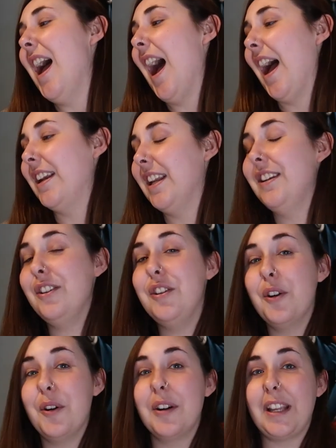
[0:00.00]
And in New
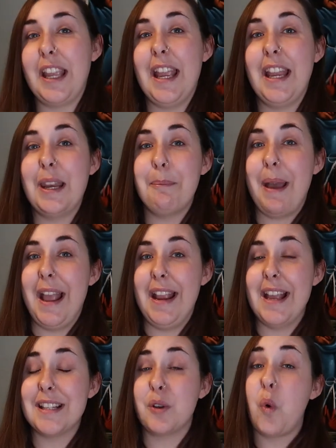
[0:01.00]
York in
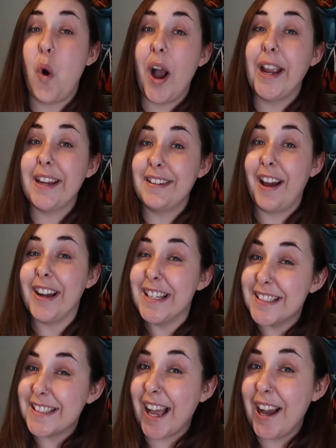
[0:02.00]
May, it's quite
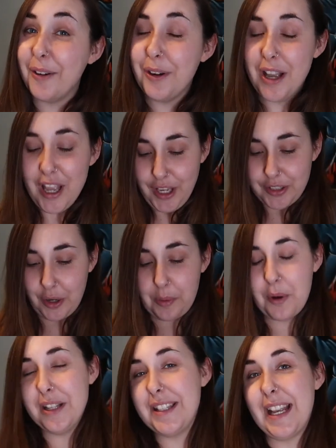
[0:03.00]
nice out, so I
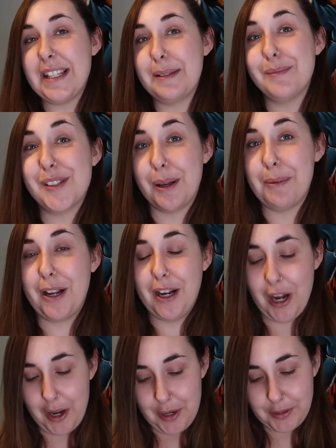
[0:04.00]
wanted to get some summer
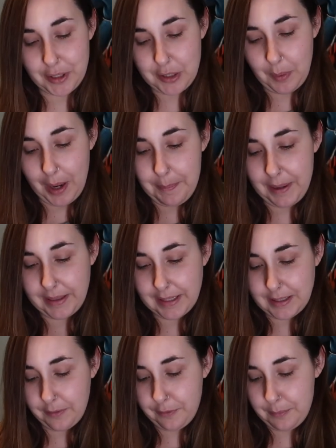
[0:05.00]
clothes. So I picked
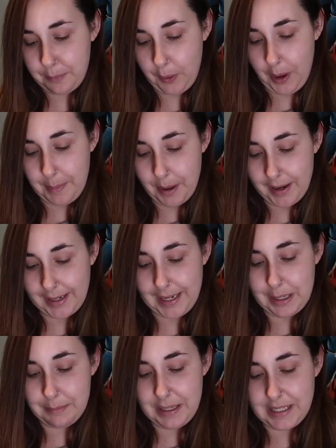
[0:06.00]
this up from Primark
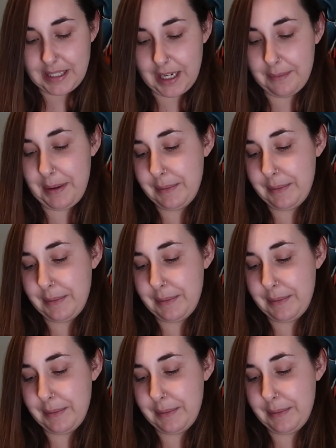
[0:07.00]
in a medium.